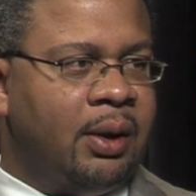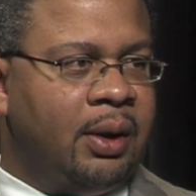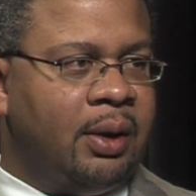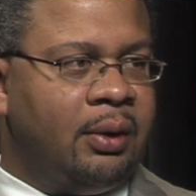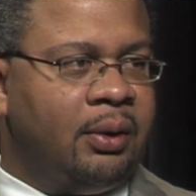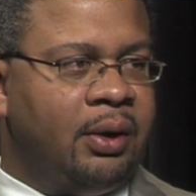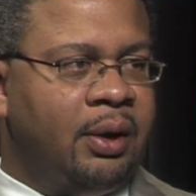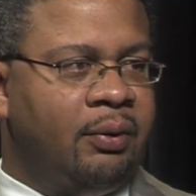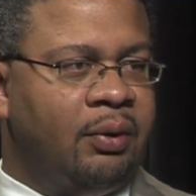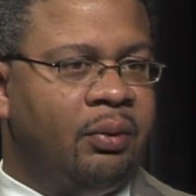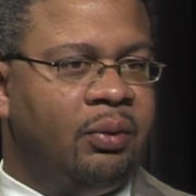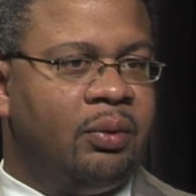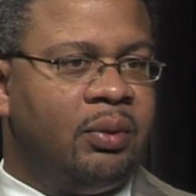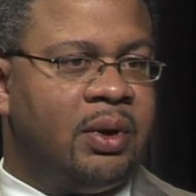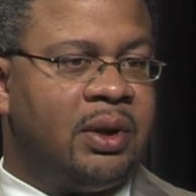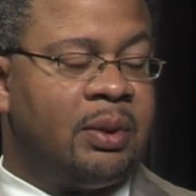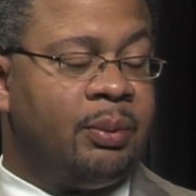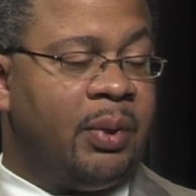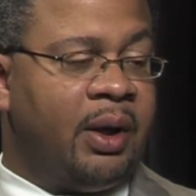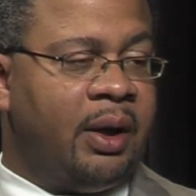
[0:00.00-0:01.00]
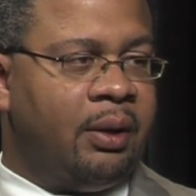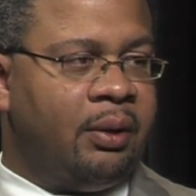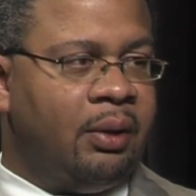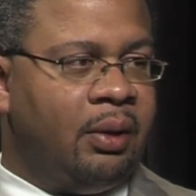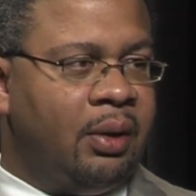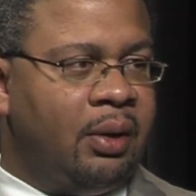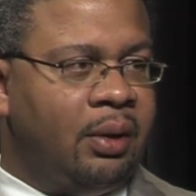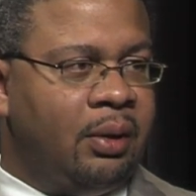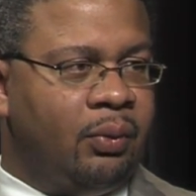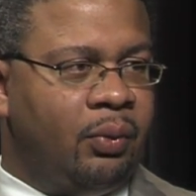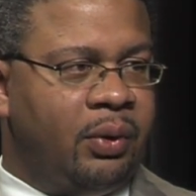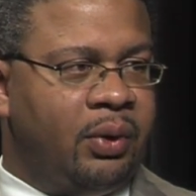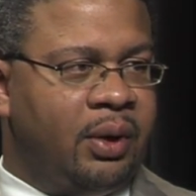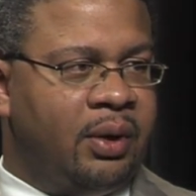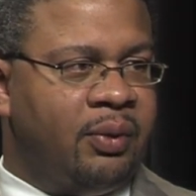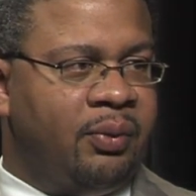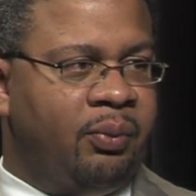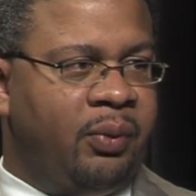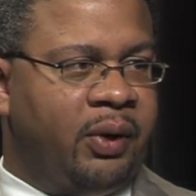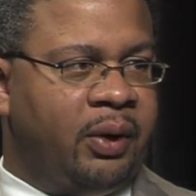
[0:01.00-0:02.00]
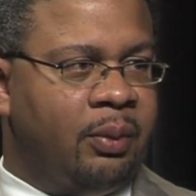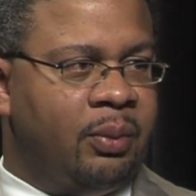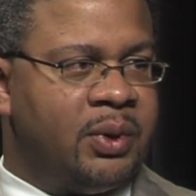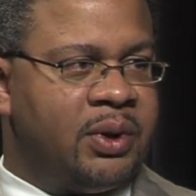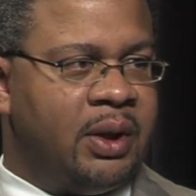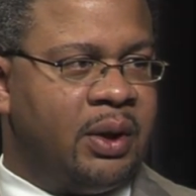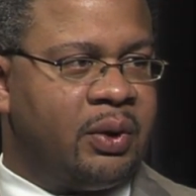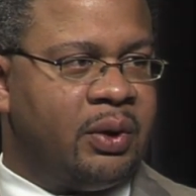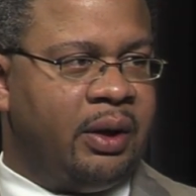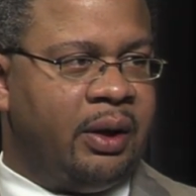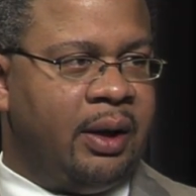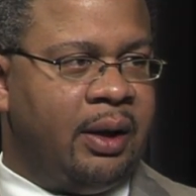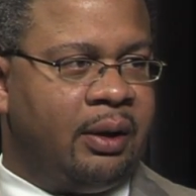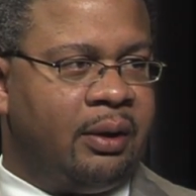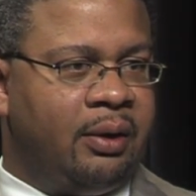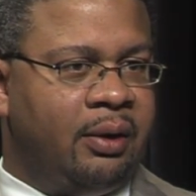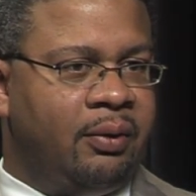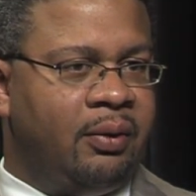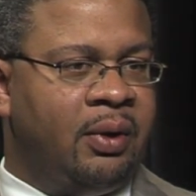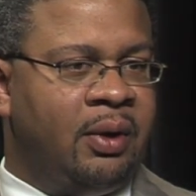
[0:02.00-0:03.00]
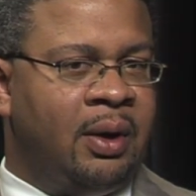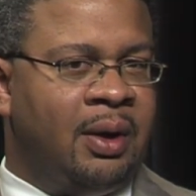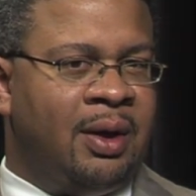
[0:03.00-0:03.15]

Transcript: Yeah, even despite when they become sexually active.